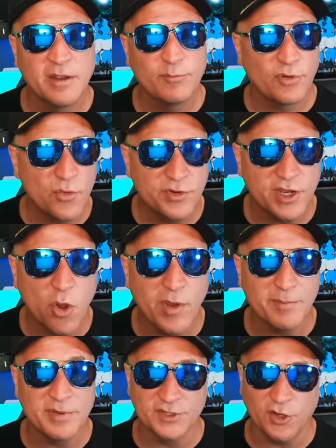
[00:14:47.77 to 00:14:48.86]
prone to
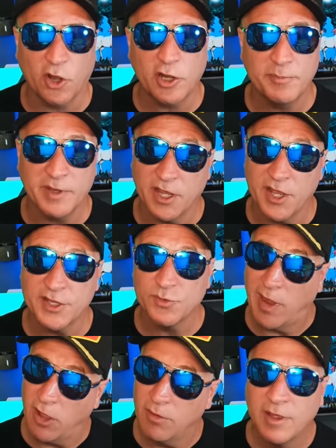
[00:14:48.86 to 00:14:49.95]
going berserk because,
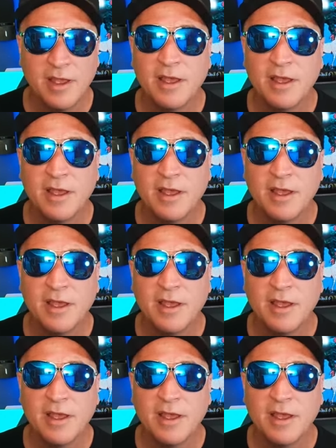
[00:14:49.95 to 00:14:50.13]
well,